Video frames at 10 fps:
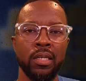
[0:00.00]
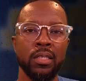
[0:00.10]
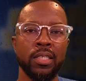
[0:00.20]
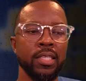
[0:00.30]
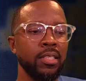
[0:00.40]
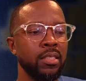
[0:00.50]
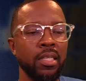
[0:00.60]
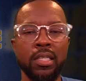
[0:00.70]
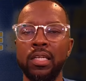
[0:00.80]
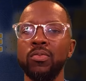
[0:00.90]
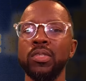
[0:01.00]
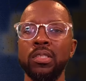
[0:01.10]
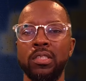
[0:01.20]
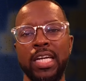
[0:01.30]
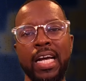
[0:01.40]
because it was
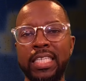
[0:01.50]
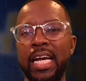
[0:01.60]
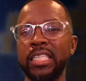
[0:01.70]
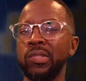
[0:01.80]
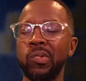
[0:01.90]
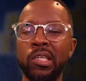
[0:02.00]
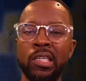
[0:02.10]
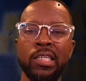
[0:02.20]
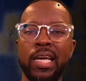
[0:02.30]
Josh had to run,